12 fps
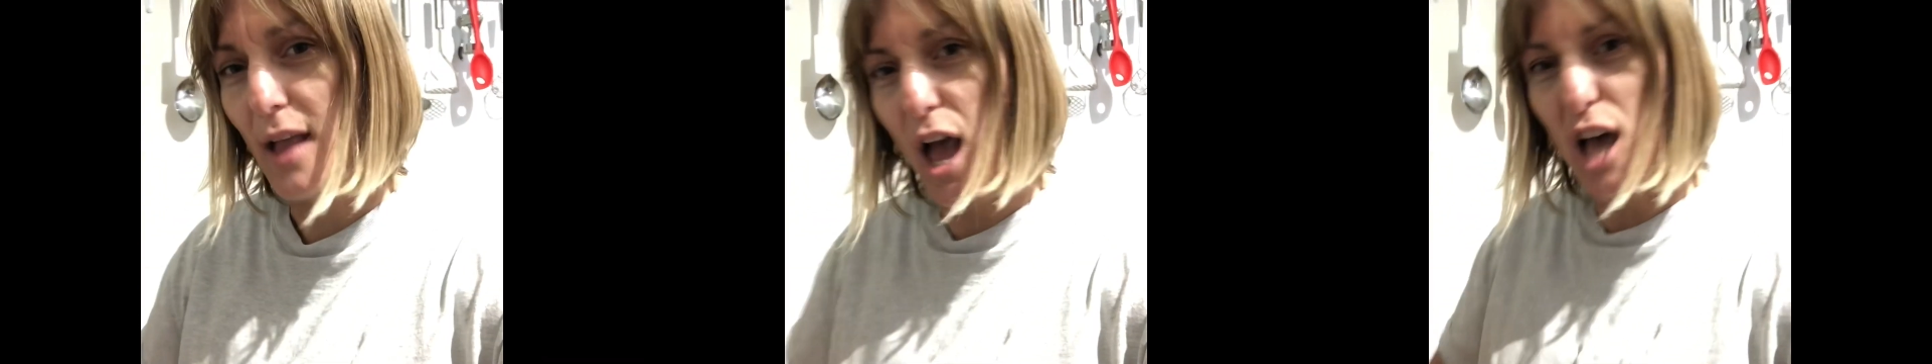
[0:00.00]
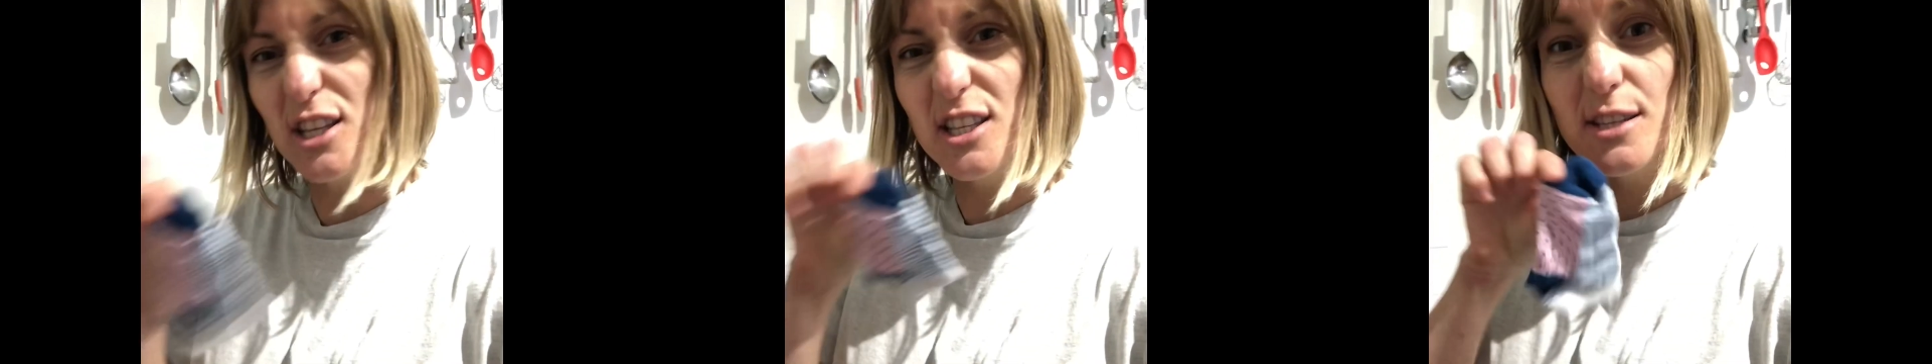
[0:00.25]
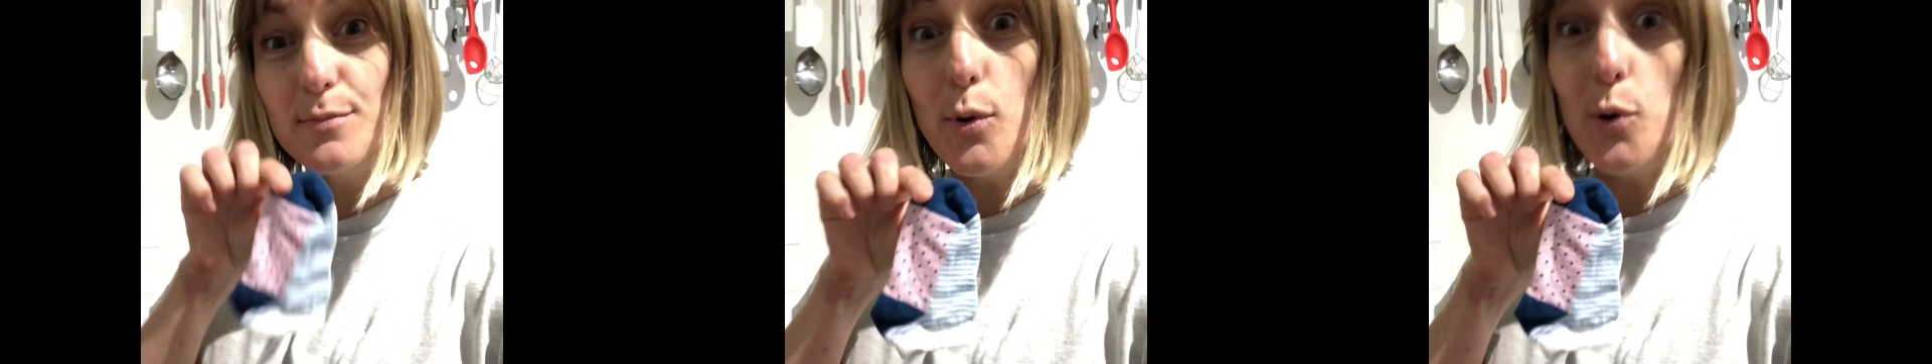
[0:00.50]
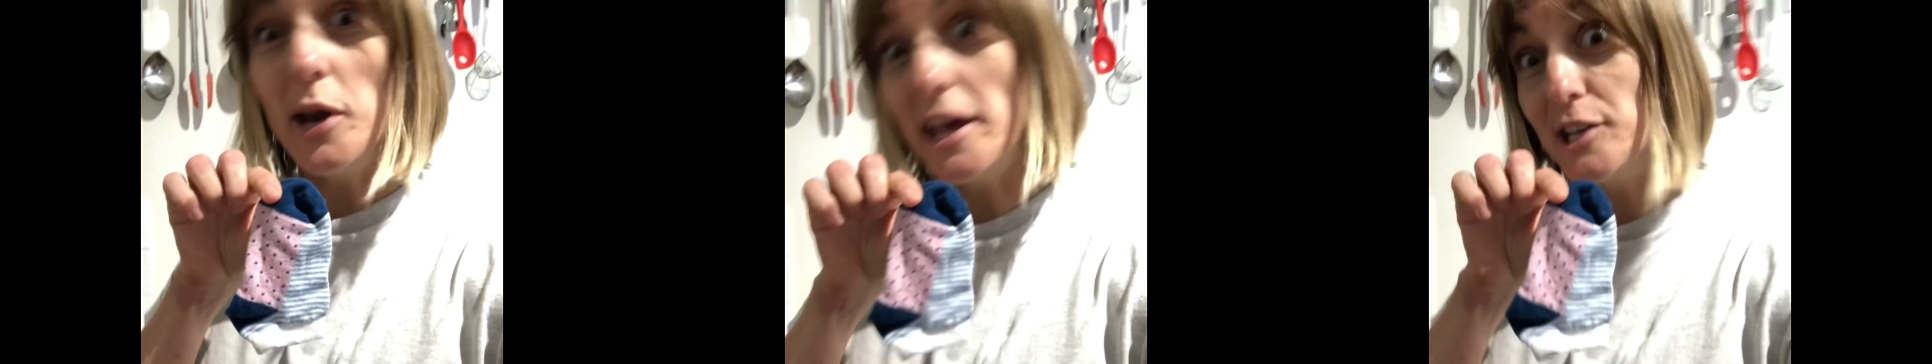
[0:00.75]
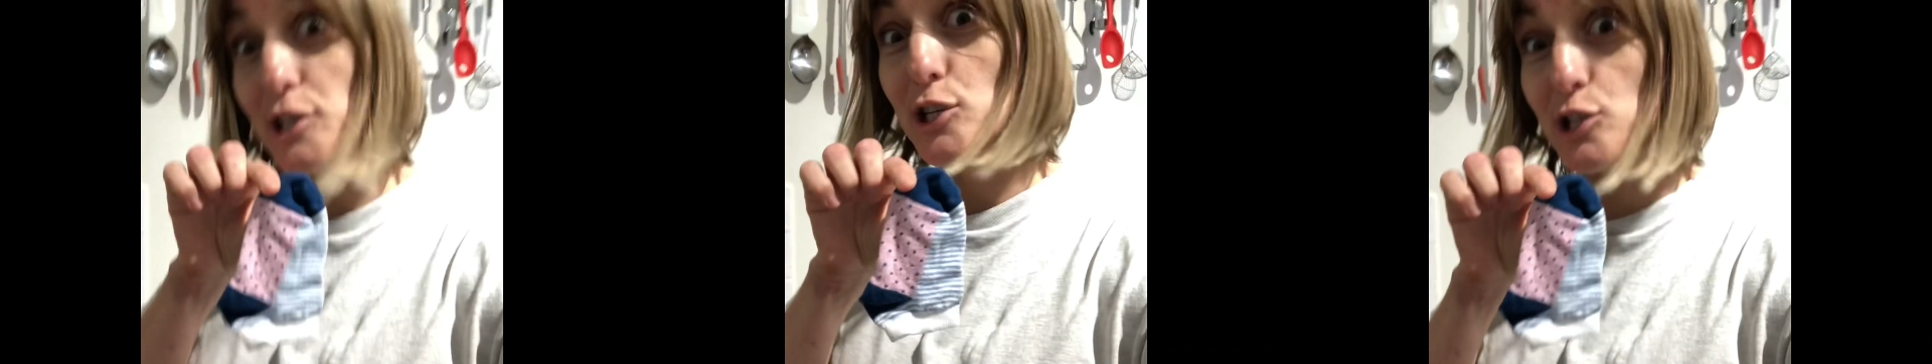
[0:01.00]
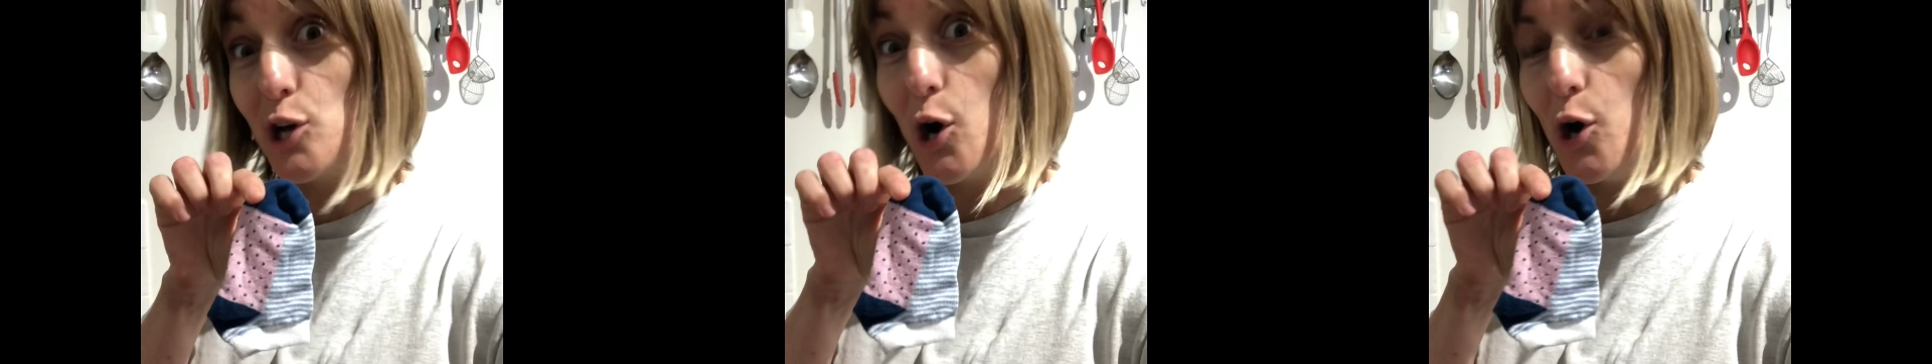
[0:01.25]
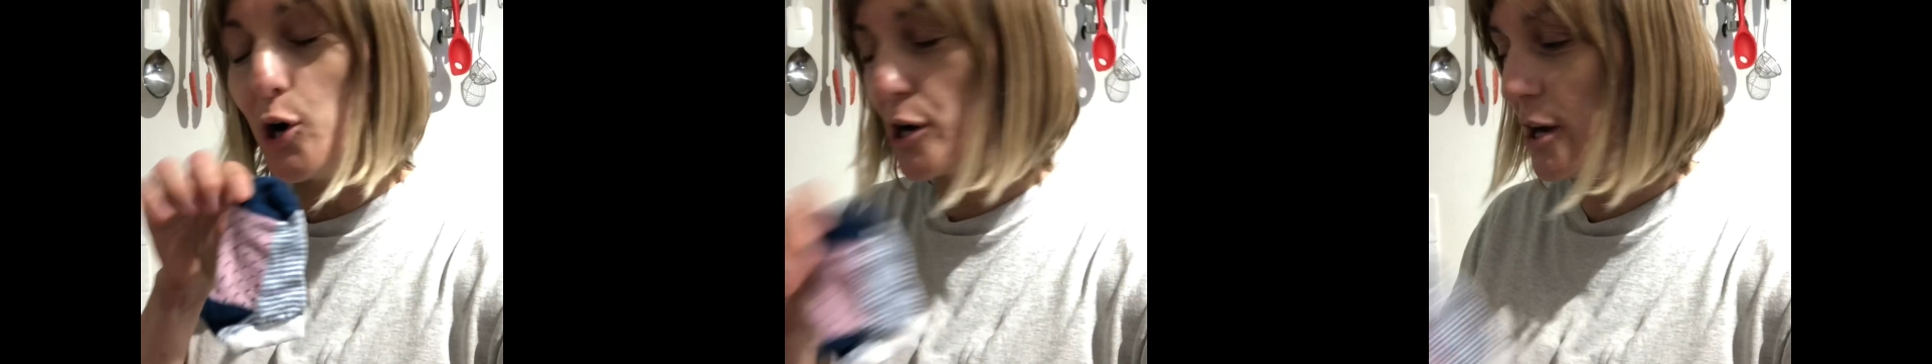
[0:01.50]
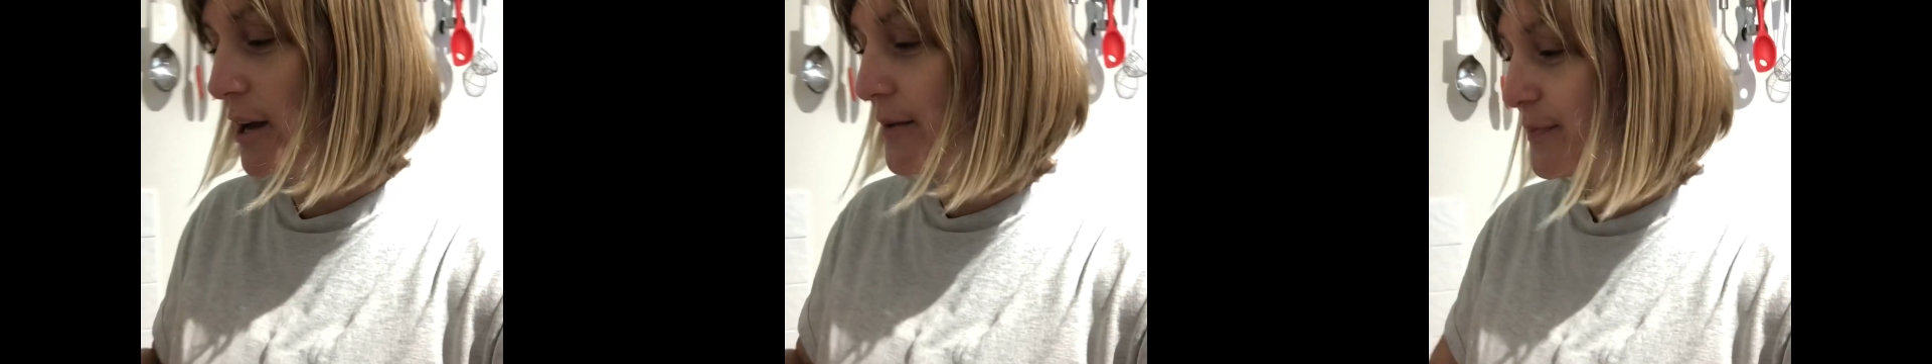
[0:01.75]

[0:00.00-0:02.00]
smallish sock,